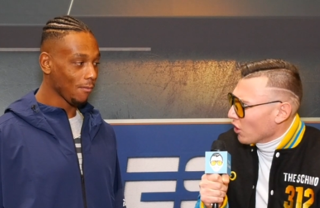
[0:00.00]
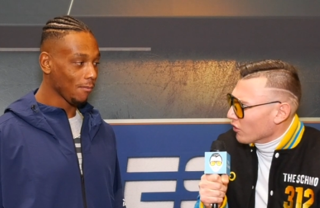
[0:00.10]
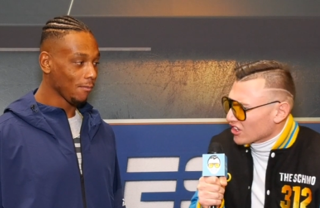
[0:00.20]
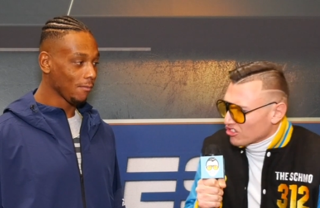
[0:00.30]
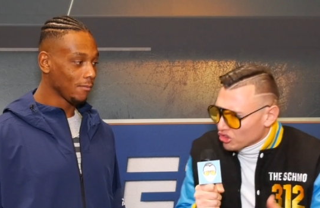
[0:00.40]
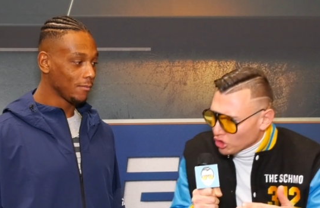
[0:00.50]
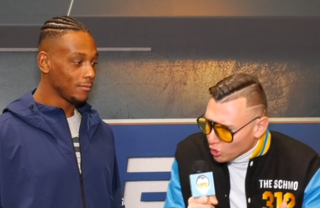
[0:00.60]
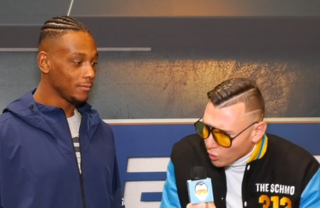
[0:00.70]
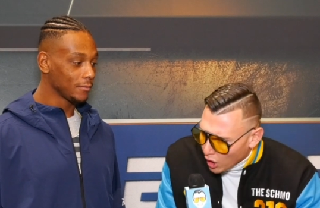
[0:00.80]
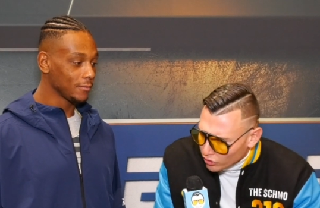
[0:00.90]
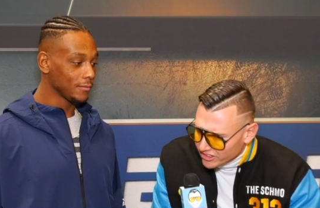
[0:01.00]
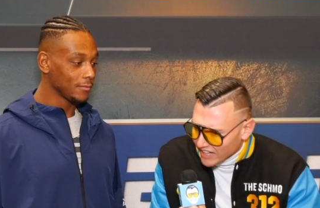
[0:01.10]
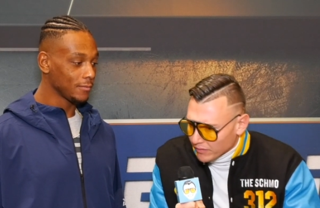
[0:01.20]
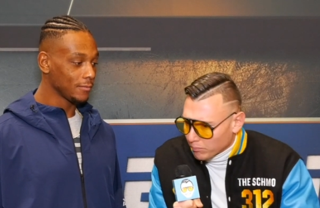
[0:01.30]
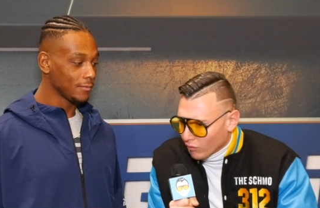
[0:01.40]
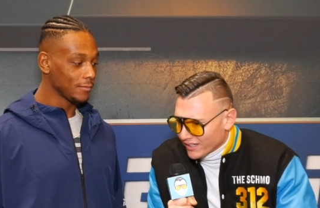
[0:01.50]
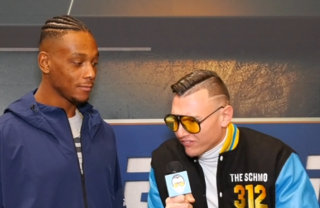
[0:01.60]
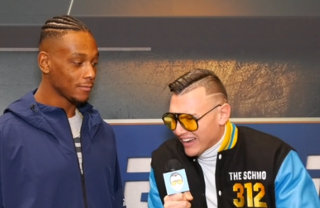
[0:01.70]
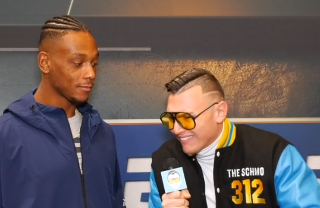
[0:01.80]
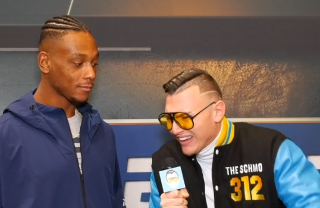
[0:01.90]
Speaker 1: over,
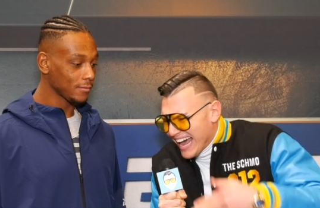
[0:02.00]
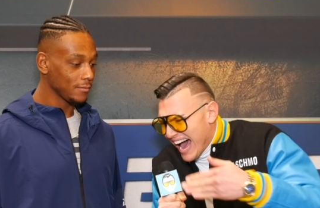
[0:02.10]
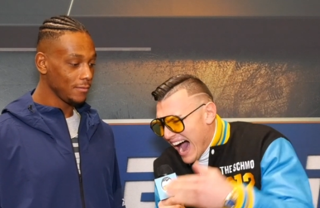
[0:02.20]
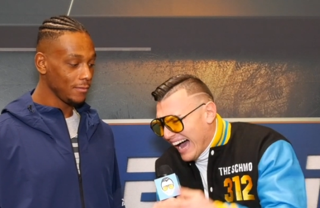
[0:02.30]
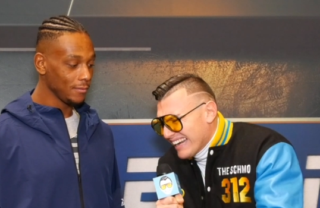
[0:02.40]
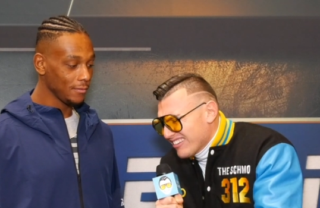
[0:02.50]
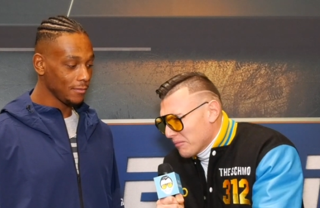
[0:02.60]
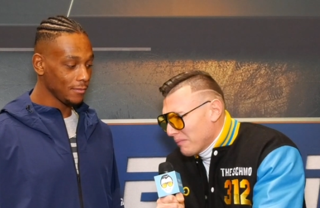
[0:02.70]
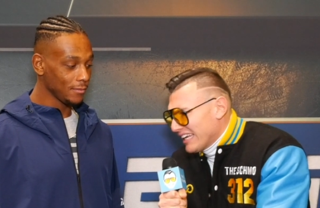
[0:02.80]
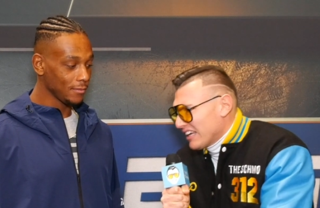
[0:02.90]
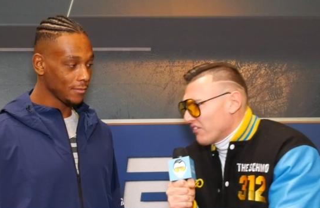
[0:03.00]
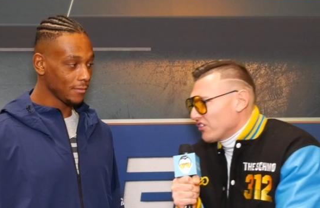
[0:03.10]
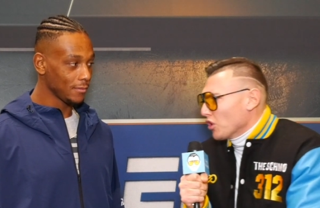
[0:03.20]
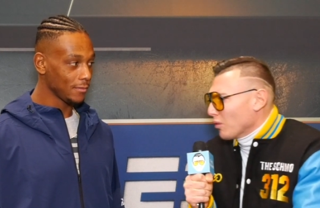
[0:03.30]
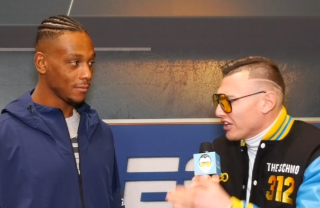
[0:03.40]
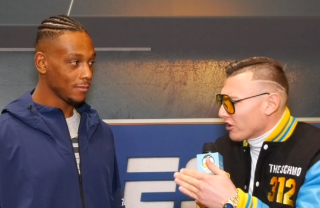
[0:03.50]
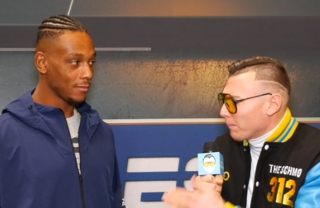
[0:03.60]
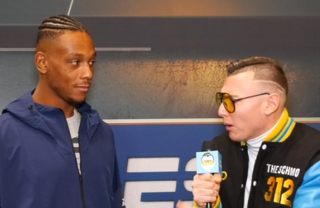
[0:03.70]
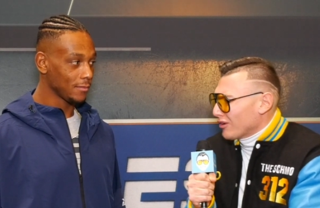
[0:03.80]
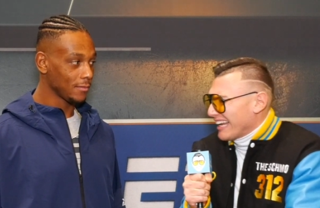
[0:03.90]
207.5. How does it make you feel when your
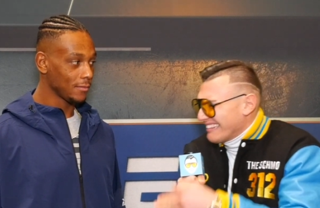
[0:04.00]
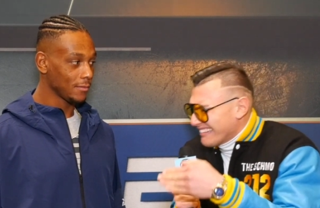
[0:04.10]
opponent